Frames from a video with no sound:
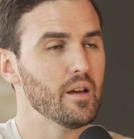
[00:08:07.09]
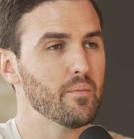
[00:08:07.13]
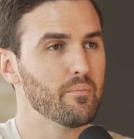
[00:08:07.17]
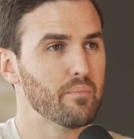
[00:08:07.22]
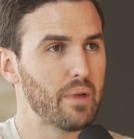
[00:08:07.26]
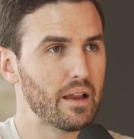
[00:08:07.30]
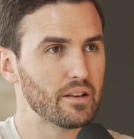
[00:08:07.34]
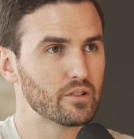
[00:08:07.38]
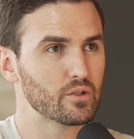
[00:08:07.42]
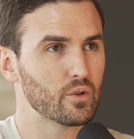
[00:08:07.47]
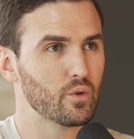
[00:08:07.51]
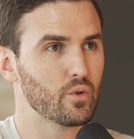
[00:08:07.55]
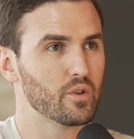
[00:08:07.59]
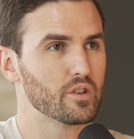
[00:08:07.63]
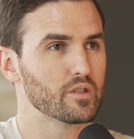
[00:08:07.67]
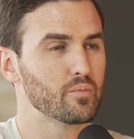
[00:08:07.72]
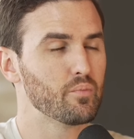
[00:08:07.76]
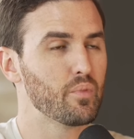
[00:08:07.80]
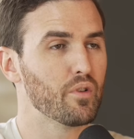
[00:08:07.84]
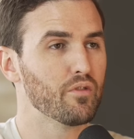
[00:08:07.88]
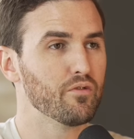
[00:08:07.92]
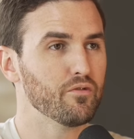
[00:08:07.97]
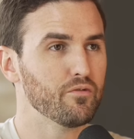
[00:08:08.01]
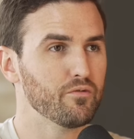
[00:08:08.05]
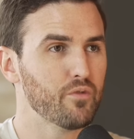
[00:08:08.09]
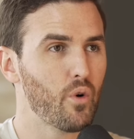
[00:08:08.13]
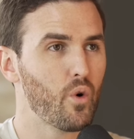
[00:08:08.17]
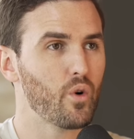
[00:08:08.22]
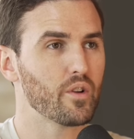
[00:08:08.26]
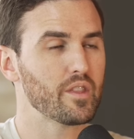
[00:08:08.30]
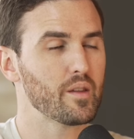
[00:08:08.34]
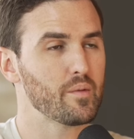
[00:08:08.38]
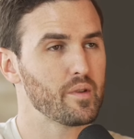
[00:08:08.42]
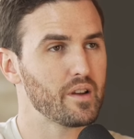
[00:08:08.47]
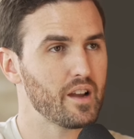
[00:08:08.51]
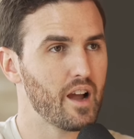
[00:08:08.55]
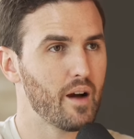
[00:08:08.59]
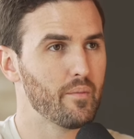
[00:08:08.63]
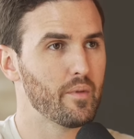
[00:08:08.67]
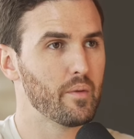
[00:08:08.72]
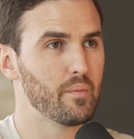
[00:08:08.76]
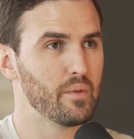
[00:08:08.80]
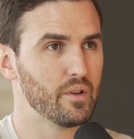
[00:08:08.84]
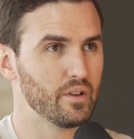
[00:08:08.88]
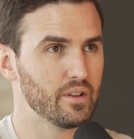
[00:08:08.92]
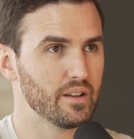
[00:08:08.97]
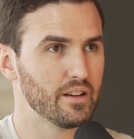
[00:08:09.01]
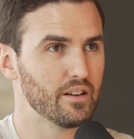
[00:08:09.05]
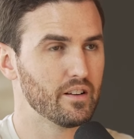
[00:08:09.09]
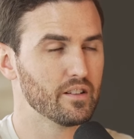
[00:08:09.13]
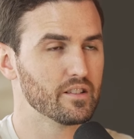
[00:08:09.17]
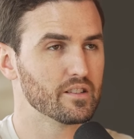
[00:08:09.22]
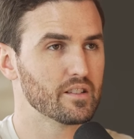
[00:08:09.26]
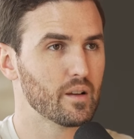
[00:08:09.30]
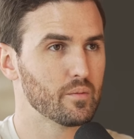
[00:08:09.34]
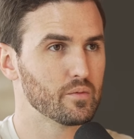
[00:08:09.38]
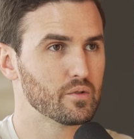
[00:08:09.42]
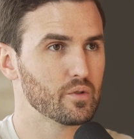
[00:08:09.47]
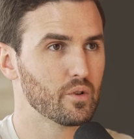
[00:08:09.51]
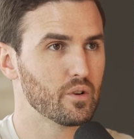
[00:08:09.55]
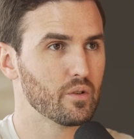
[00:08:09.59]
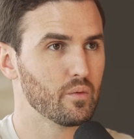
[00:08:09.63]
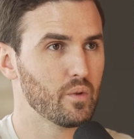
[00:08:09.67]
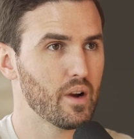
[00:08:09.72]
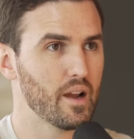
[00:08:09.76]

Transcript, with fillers: mentors before they become a millionaire in some sort of